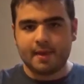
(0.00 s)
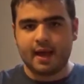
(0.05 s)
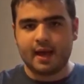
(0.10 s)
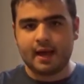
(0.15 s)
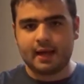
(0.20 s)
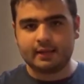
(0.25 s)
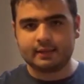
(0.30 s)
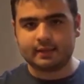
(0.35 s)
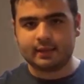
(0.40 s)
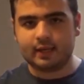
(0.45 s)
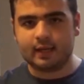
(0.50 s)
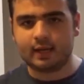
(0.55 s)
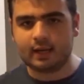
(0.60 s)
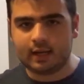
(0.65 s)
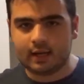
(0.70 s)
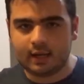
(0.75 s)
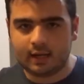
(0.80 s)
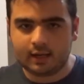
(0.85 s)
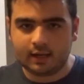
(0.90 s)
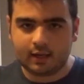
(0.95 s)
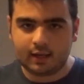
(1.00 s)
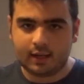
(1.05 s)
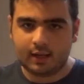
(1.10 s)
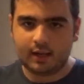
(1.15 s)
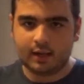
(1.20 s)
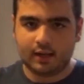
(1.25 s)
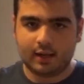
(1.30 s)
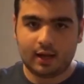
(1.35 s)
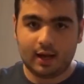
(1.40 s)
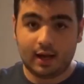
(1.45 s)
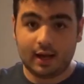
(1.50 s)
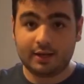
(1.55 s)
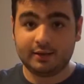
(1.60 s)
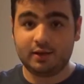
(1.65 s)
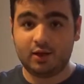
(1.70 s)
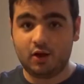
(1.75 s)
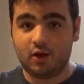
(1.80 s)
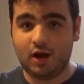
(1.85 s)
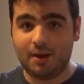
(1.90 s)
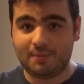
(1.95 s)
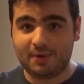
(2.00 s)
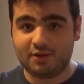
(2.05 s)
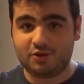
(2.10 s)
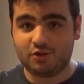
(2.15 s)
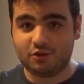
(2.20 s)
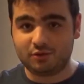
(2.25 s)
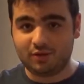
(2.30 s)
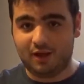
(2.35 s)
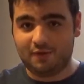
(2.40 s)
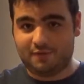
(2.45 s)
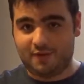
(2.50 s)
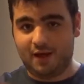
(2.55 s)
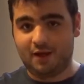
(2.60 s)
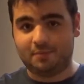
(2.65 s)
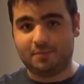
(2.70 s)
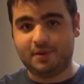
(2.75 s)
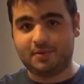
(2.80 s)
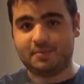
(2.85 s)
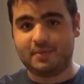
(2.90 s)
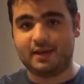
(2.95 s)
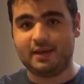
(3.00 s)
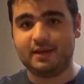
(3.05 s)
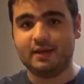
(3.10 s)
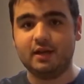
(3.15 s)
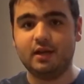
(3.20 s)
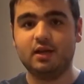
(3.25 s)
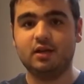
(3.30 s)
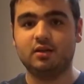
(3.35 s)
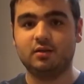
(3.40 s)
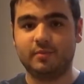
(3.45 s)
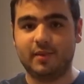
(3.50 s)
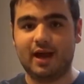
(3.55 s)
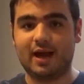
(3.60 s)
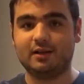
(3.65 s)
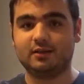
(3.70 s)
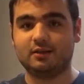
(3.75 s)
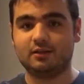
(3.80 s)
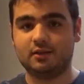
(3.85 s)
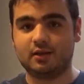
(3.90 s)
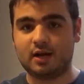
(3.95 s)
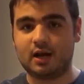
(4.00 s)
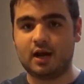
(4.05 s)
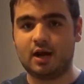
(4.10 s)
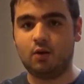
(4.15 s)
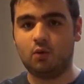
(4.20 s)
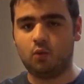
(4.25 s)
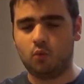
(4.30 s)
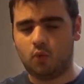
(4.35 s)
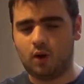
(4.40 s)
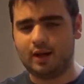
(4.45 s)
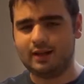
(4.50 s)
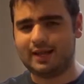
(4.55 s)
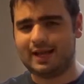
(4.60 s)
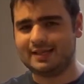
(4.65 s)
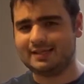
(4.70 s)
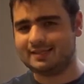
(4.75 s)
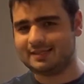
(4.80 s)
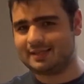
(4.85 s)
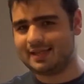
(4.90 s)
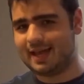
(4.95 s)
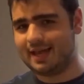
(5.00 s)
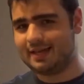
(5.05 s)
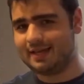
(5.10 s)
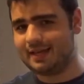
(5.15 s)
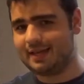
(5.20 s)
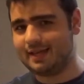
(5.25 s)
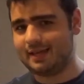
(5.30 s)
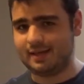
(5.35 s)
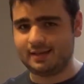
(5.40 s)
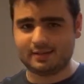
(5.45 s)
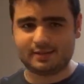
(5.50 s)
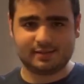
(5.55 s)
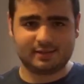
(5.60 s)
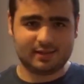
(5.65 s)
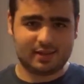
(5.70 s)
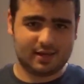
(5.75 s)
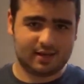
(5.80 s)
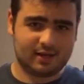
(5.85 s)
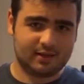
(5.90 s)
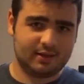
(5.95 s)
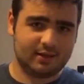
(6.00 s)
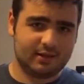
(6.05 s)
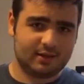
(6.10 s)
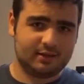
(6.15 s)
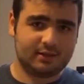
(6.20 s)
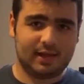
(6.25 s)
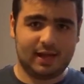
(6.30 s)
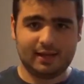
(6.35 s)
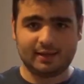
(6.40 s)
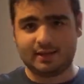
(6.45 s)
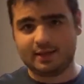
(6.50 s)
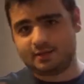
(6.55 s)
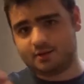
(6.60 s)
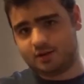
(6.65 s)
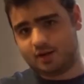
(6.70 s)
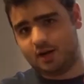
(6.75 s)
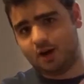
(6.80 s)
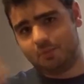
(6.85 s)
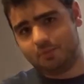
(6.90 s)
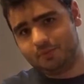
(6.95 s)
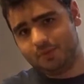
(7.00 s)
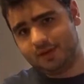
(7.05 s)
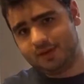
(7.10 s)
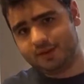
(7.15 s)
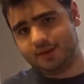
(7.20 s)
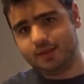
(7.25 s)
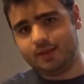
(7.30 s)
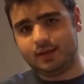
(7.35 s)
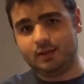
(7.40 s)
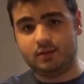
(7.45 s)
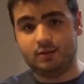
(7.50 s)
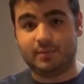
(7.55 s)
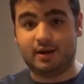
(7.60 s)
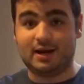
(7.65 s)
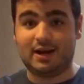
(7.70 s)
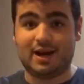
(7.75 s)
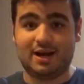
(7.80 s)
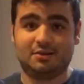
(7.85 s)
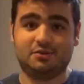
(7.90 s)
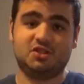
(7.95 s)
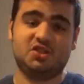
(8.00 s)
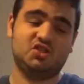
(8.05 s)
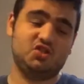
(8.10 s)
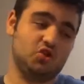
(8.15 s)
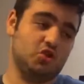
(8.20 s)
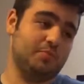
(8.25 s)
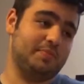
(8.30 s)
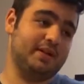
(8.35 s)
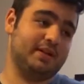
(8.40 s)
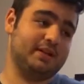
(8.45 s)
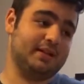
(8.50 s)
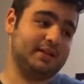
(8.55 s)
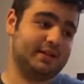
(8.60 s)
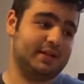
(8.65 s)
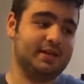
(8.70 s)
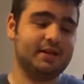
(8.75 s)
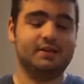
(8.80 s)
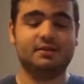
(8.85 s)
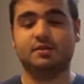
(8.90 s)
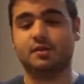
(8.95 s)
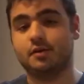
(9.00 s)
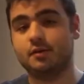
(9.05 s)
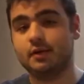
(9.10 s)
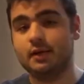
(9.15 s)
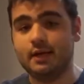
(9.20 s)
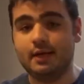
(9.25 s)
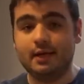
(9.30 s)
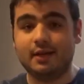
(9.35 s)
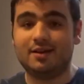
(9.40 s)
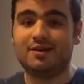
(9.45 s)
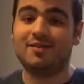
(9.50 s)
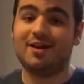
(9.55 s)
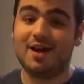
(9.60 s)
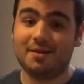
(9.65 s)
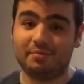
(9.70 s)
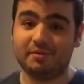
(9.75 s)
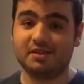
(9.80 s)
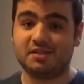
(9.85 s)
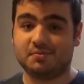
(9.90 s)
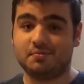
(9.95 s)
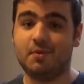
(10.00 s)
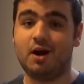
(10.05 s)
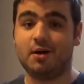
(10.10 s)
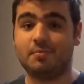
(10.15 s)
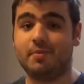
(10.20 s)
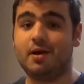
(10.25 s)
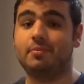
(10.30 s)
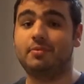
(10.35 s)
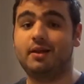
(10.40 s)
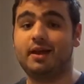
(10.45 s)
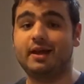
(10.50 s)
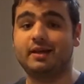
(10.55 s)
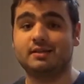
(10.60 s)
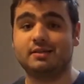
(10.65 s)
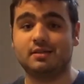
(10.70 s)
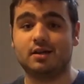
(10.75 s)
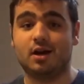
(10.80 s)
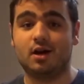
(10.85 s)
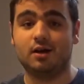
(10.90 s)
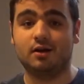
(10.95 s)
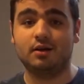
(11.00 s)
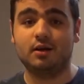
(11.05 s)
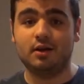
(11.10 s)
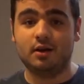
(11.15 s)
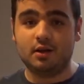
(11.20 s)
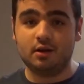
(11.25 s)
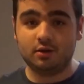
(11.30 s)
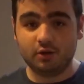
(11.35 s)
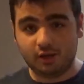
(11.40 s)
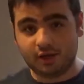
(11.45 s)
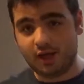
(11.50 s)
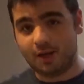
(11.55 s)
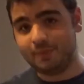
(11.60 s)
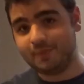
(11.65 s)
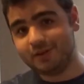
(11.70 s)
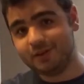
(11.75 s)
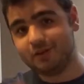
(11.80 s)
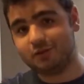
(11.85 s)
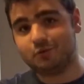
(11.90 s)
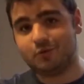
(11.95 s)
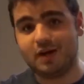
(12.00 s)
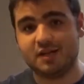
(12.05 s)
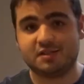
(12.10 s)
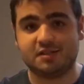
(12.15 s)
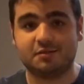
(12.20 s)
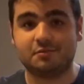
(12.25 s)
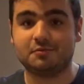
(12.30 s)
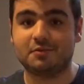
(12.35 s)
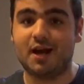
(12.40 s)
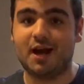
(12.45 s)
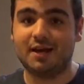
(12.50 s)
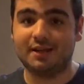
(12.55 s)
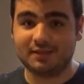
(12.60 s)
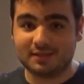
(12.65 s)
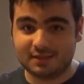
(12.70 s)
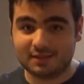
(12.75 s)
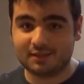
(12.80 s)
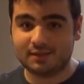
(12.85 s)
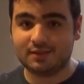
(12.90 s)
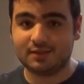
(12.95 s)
Matt. Uh, I know how much you love helping me. No matter uh, what I say is uh, that I need your help with, no matter how stupid it is or incredibly smart my plans are, you'll help me no question, right?